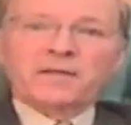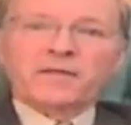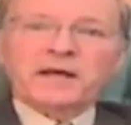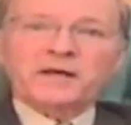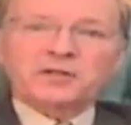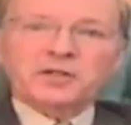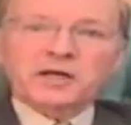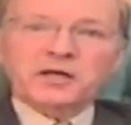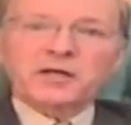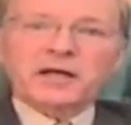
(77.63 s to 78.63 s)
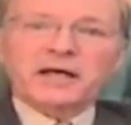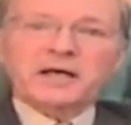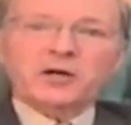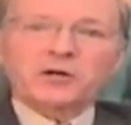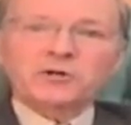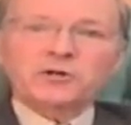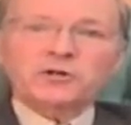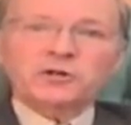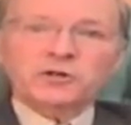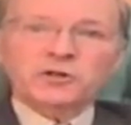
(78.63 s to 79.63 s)
they had taken a
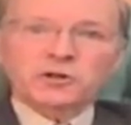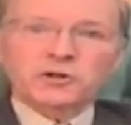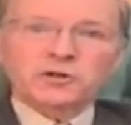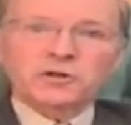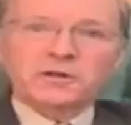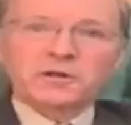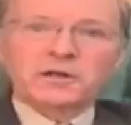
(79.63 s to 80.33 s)
conscious decision